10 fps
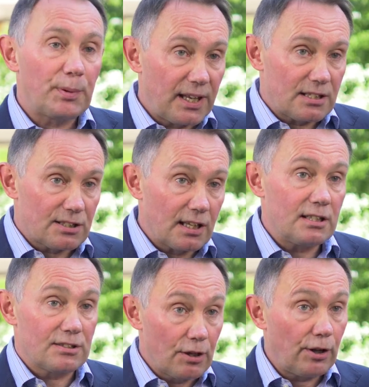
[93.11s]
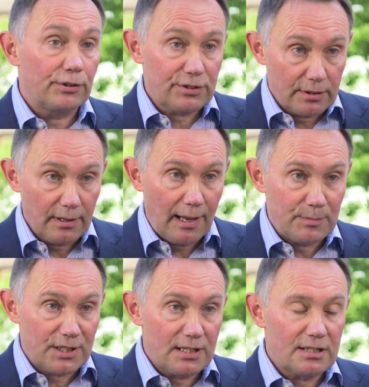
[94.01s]
PhDs, not
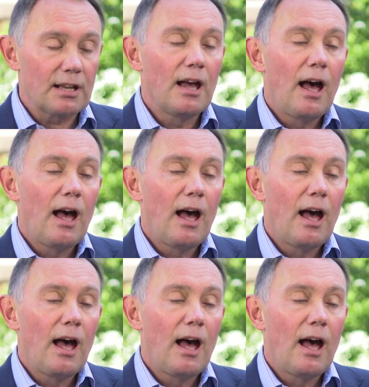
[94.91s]
MDs.